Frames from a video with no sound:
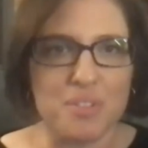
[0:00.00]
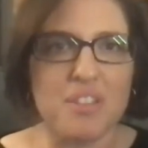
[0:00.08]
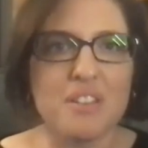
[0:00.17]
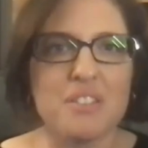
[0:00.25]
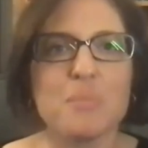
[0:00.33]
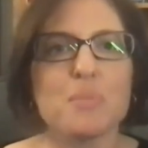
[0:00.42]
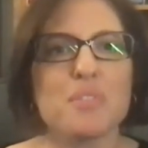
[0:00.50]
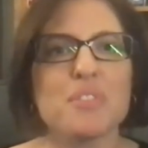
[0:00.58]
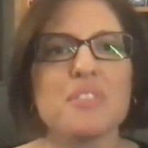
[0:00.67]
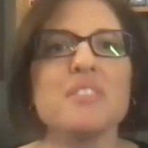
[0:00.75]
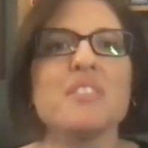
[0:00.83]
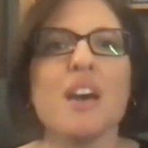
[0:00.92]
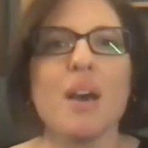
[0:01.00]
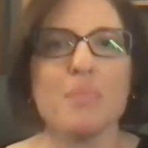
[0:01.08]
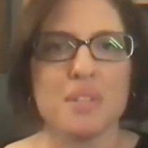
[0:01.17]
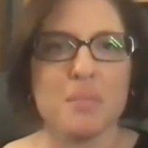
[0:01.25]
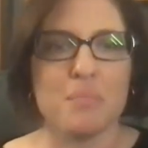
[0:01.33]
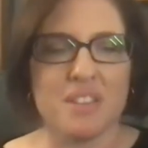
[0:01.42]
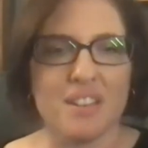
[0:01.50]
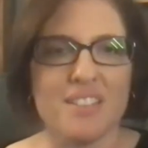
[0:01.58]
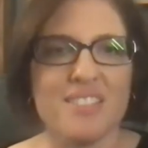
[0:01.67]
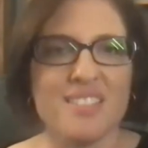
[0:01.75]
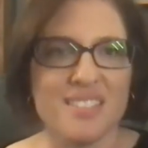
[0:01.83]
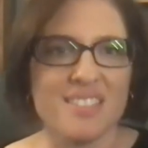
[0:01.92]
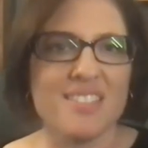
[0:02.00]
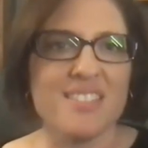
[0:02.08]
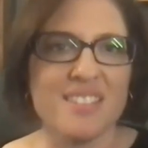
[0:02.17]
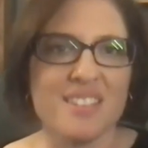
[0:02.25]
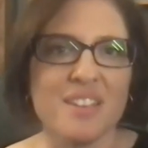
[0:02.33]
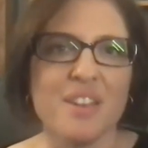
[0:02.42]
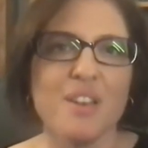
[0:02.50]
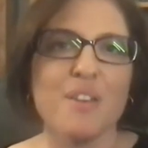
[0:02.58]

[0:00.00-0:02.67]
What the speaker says: Customers adopt it because they see